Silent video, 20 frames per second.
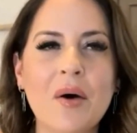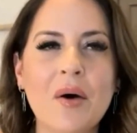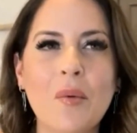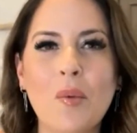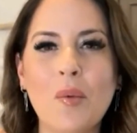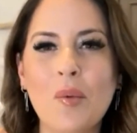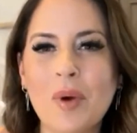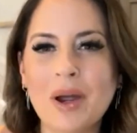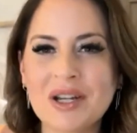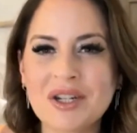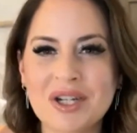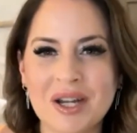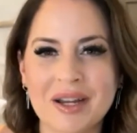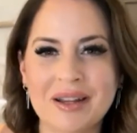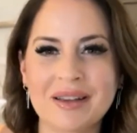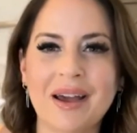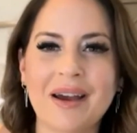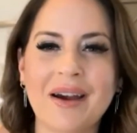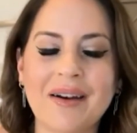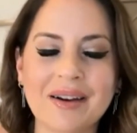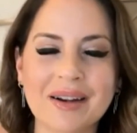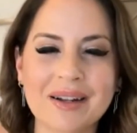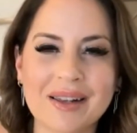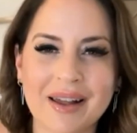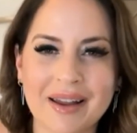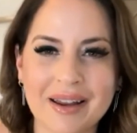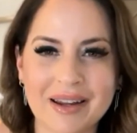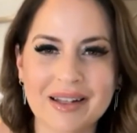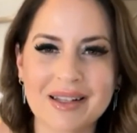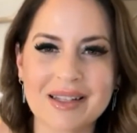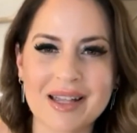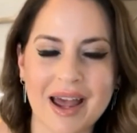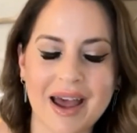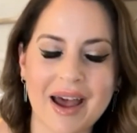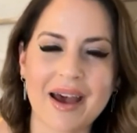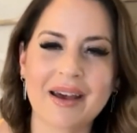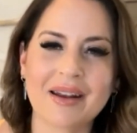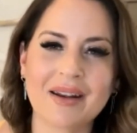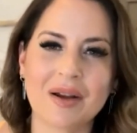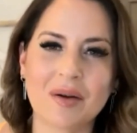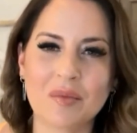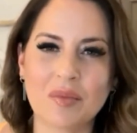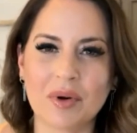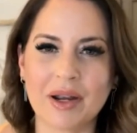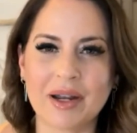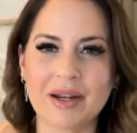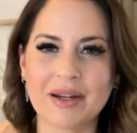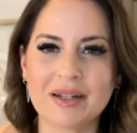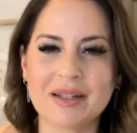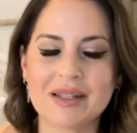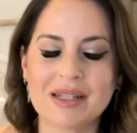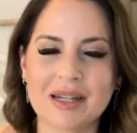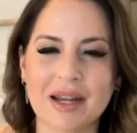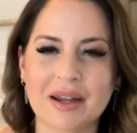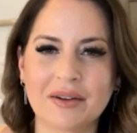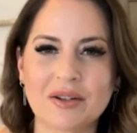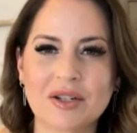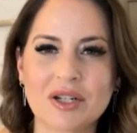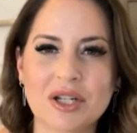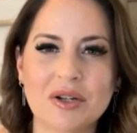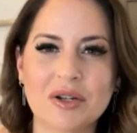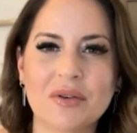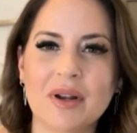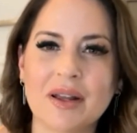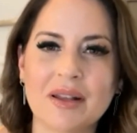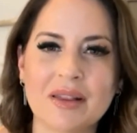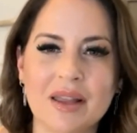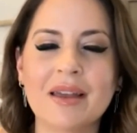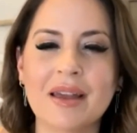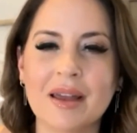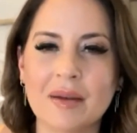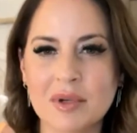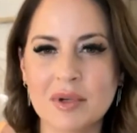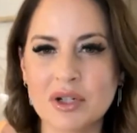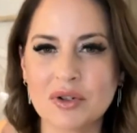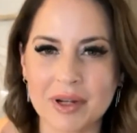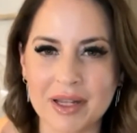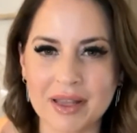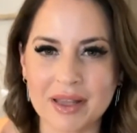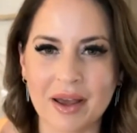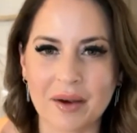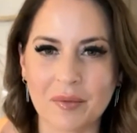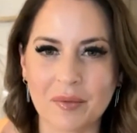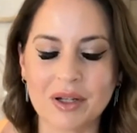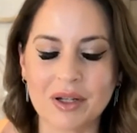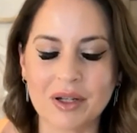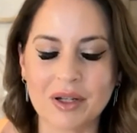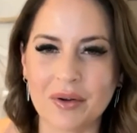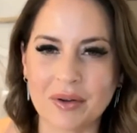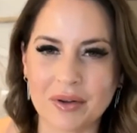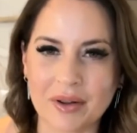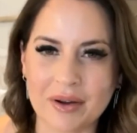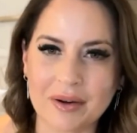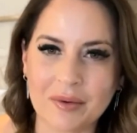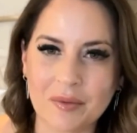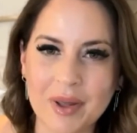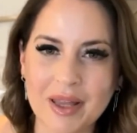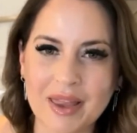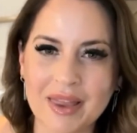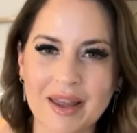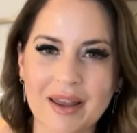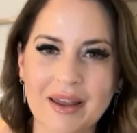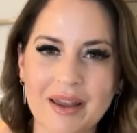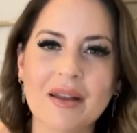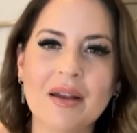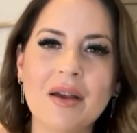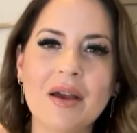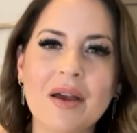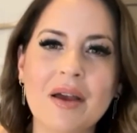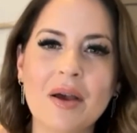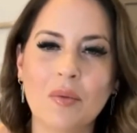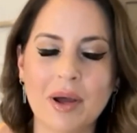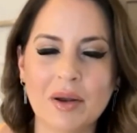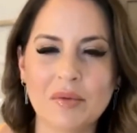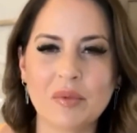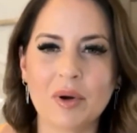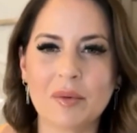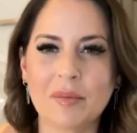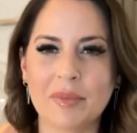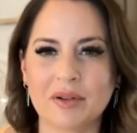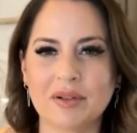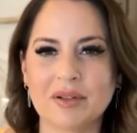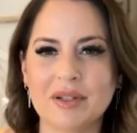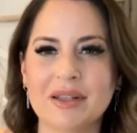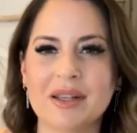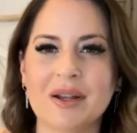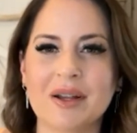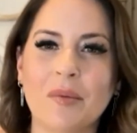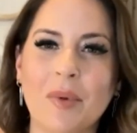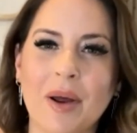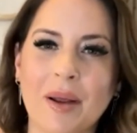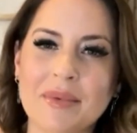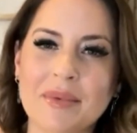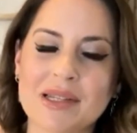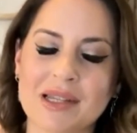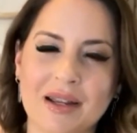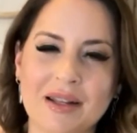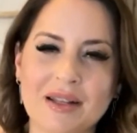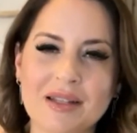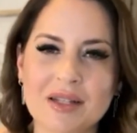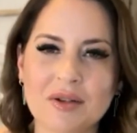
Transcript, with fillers: wishing that our clients had a branded styled shoot and the imagery that would go along with it when we're building their website.